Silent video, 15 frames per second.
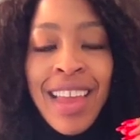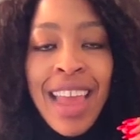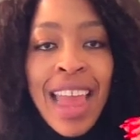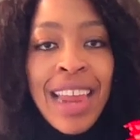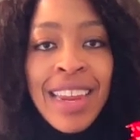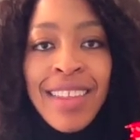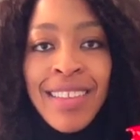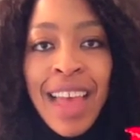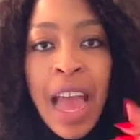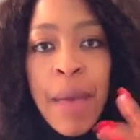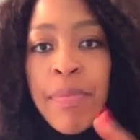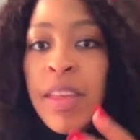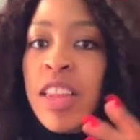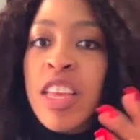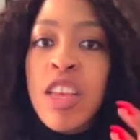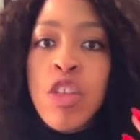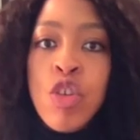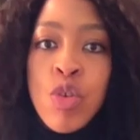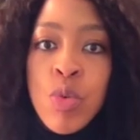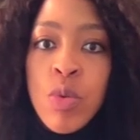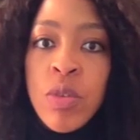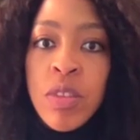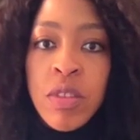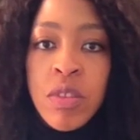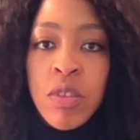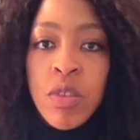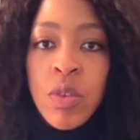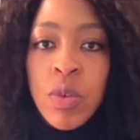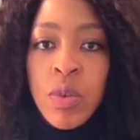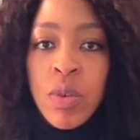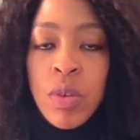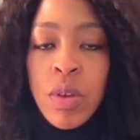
any time that he chooses to.